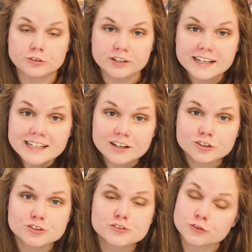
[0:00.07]
creating
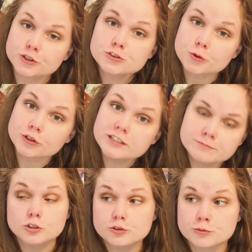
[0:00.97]
characters for your story,
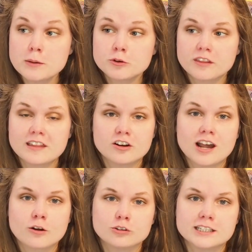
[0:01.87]
you need to remember that they are
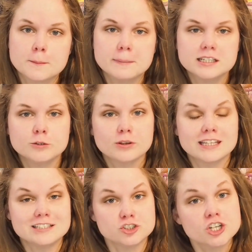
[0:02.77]
not only competing with
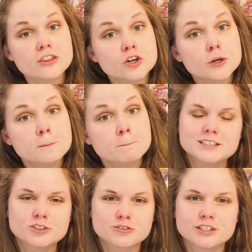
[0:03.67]
each other
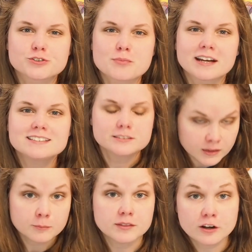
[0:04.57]
in your reader's mind,
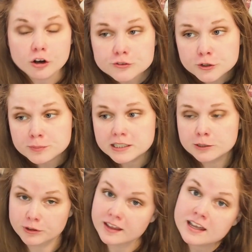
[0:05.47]
but they are also competing
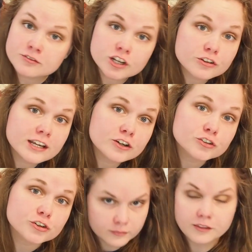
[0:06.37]
with every other
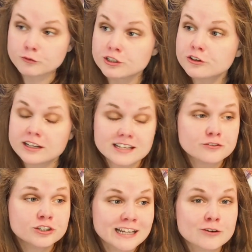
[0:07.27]
character that the reader has
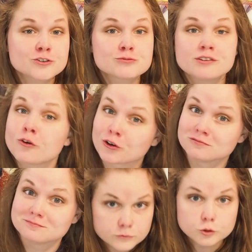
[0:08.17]
ever encountered before.
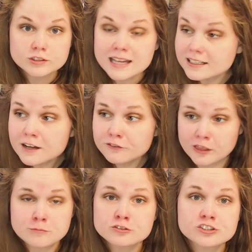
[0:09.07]
So it's not enough for
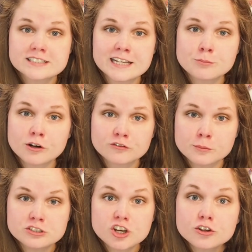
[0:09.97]
them to just stand apart
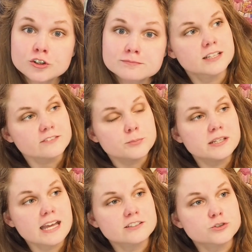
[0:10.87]
from each other. They have to
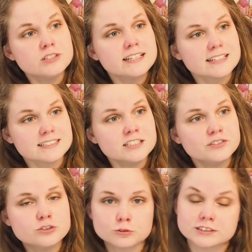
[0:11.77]
be as unique as
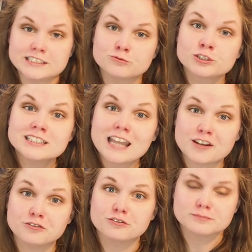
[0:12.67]
individuals in real
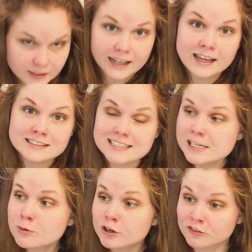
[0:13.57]
life, and
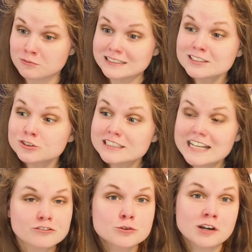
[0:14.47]
stand apart from
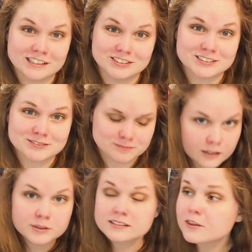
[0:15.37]
literally everyone else.
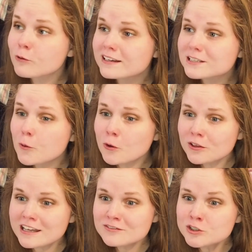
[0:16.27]
Because otherwise, what are
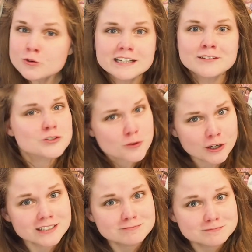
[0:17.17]
they even doing in the story?